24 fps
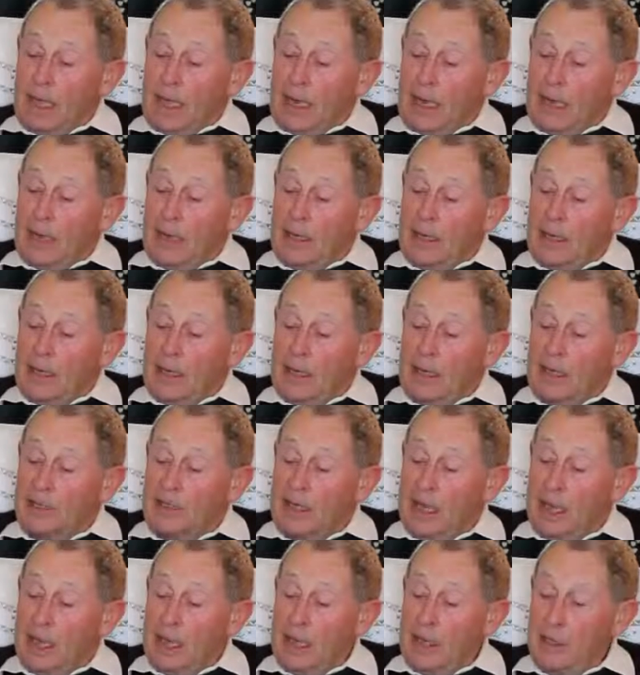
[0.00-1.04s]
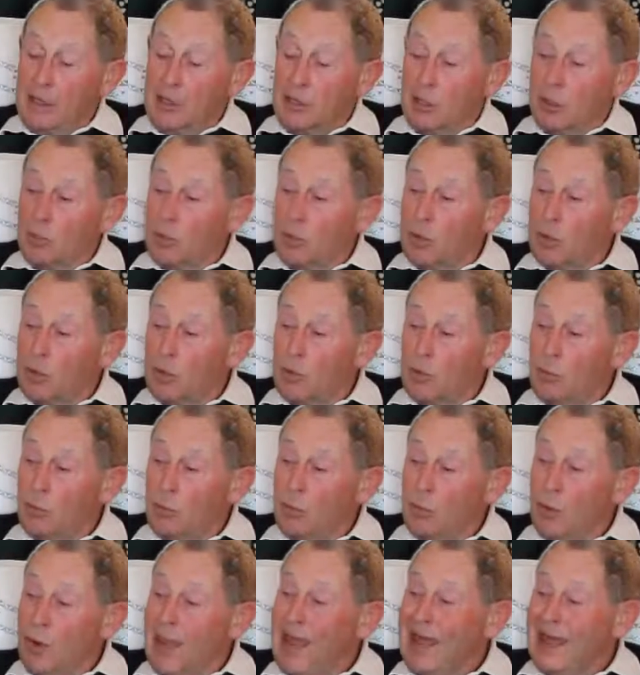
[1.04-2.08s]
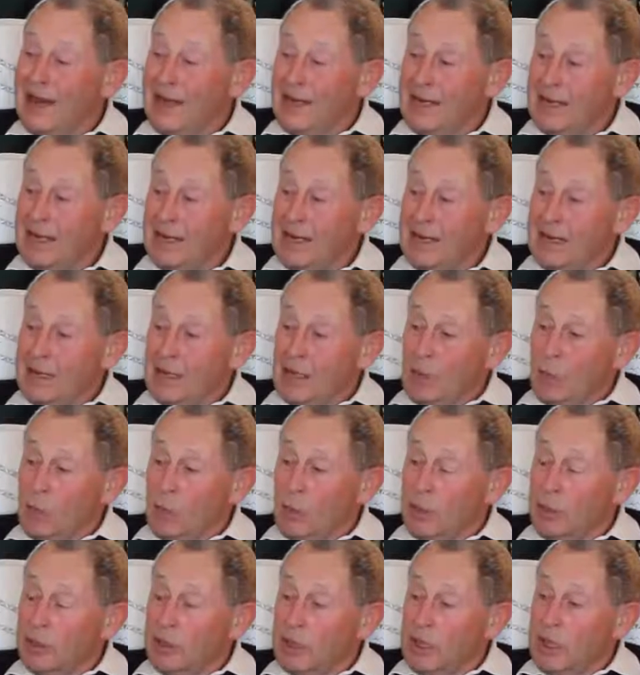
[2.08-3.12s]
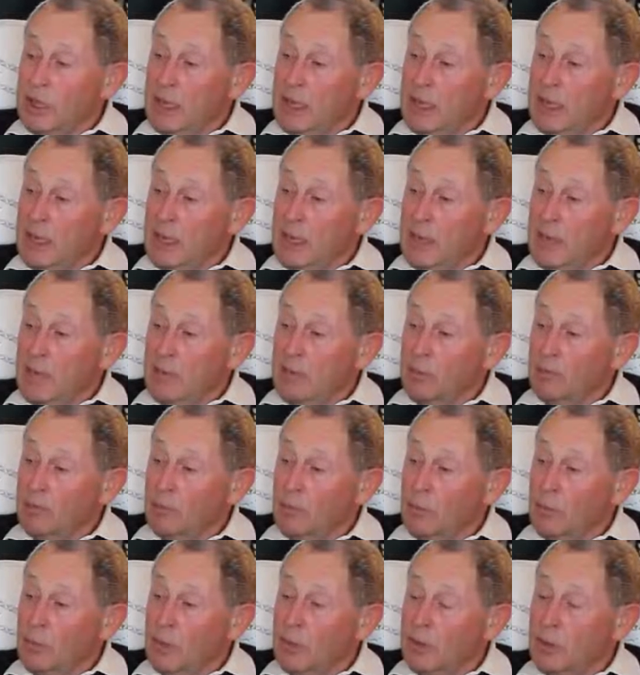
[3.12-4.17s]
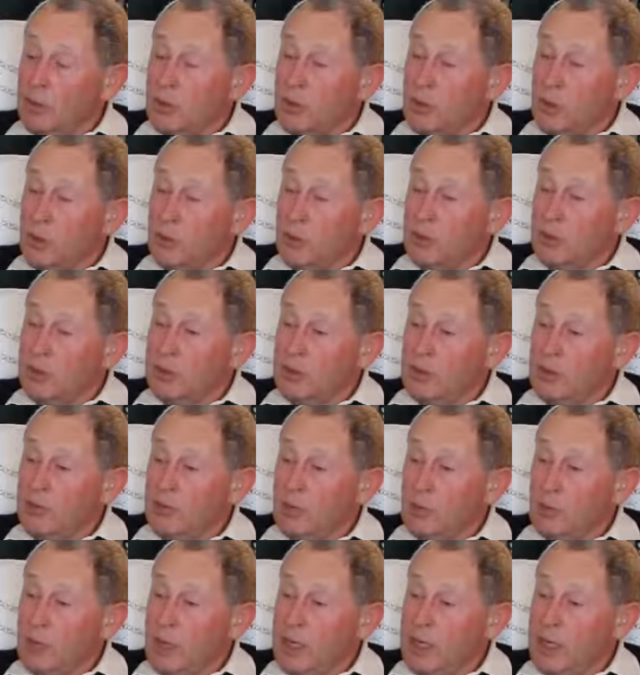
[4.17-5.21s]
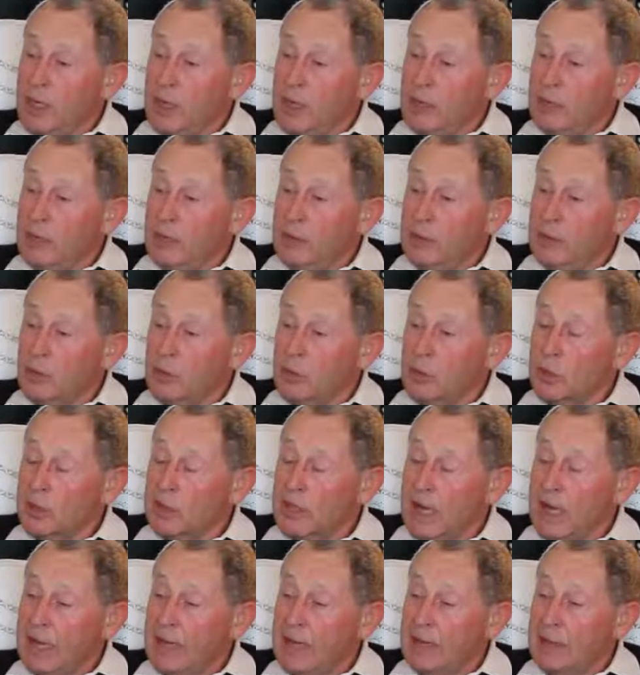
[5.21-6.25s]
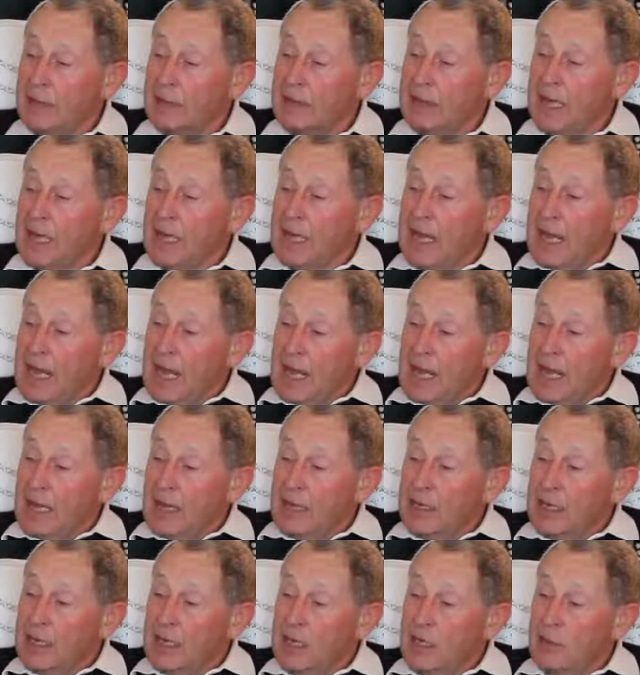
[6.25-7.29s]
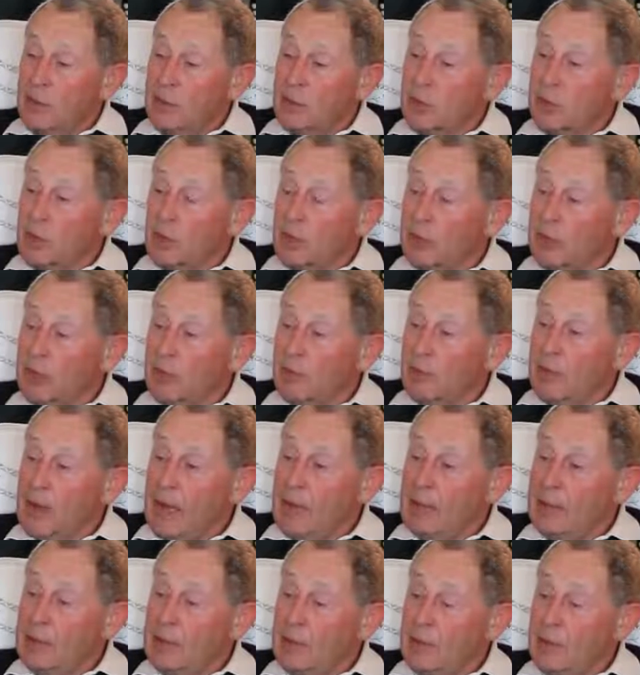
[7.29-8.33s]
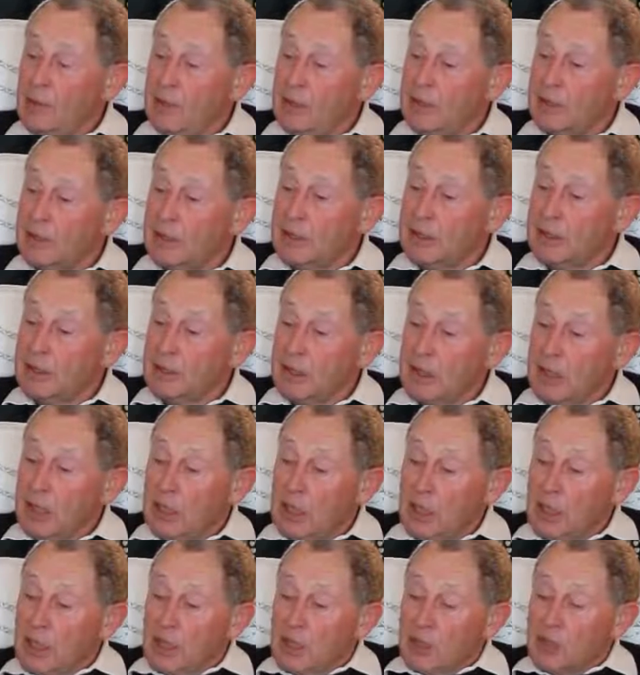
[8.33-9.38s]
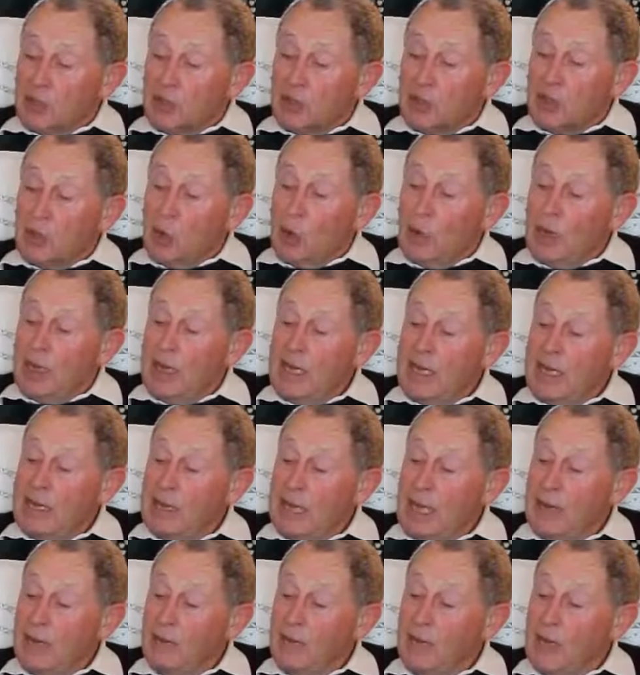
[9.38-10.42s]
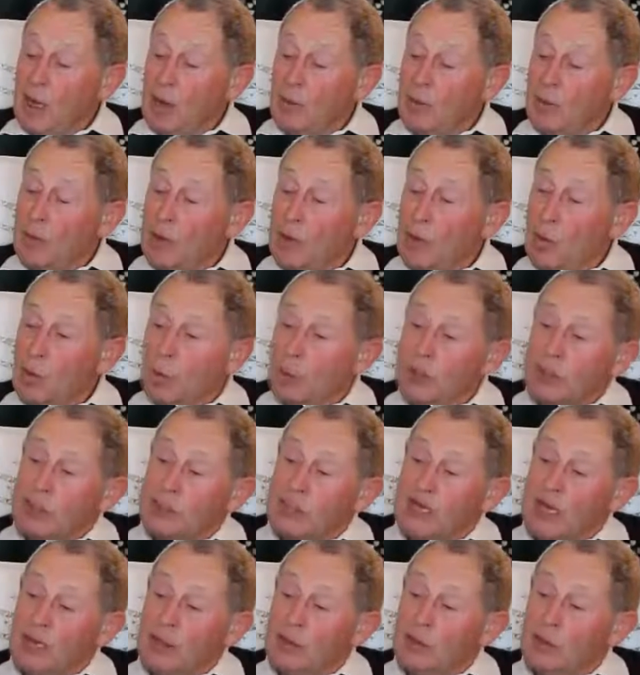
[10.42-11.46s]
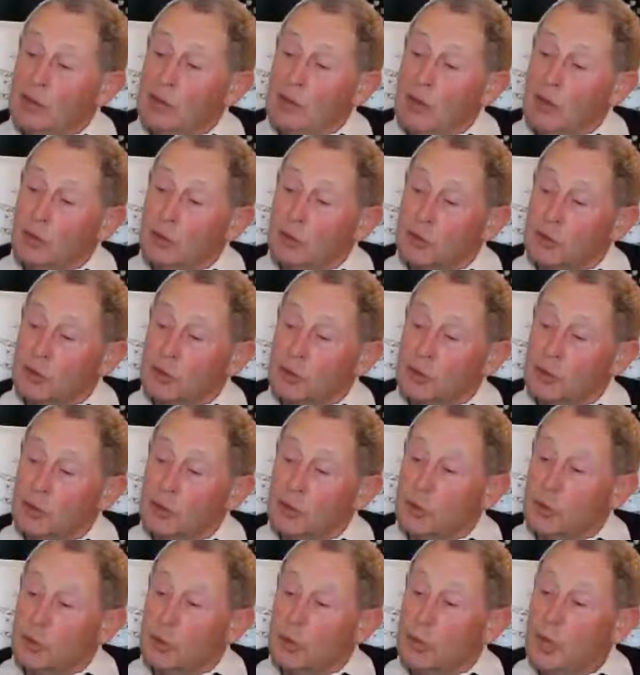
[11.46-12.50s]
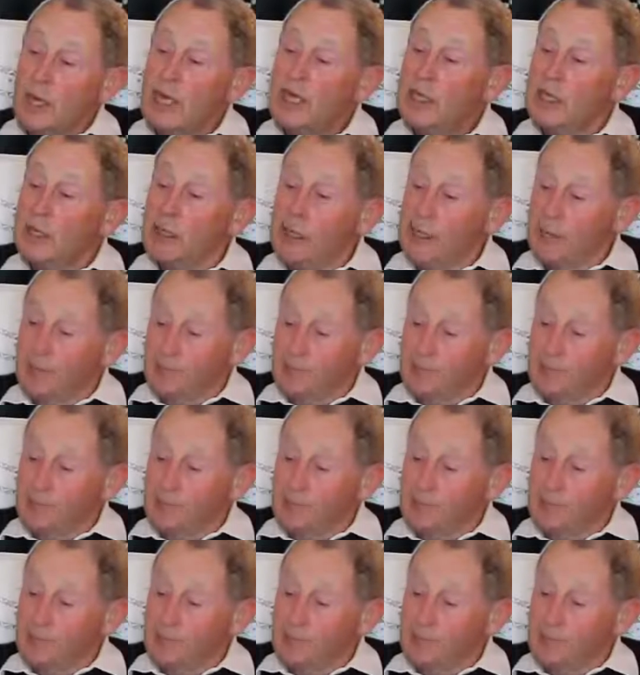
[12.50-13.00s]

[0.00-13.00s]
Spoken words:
and his hands had become red with the movement of the wheel through his hands, and he was starting to get badly blistered. So he came down below, and the second coxswain took the wheel.